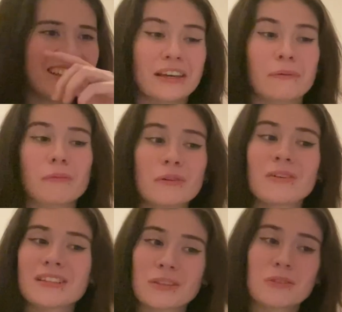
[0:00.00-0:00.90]
Yamamoto
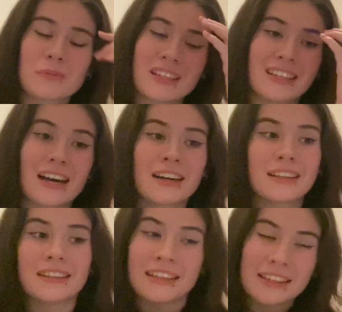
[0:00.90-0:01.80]
has always been an
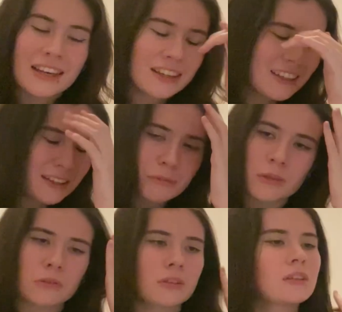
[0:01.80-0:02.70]
ugly. I'm
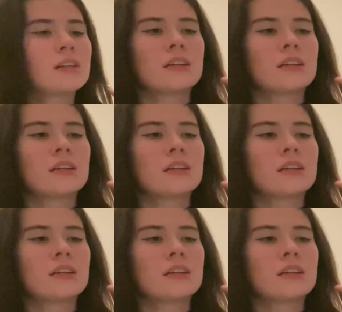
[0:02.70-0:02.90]
sorry.